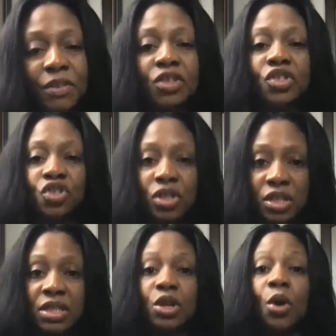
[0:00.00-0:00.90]
This is
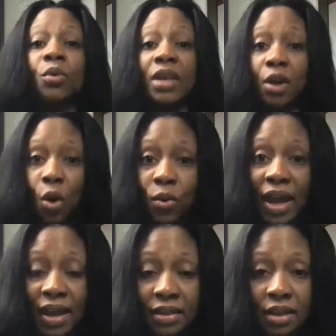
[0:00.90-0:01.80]
just to know that,
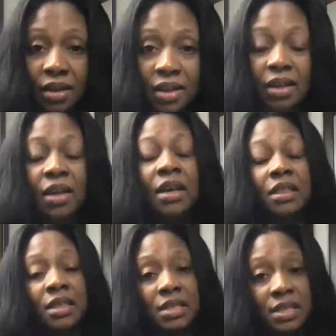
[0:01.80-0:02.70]
okay, look,
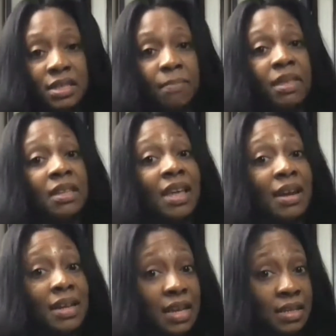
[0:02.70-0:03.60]
this is something
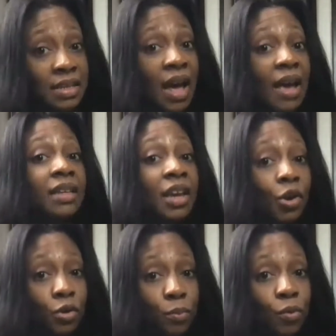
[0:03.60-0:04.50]
that is highly
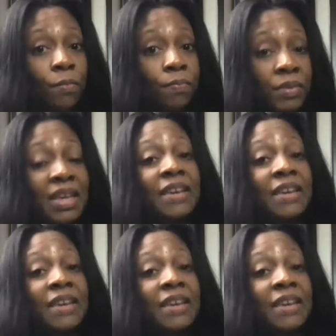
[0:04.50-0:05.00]
heritable.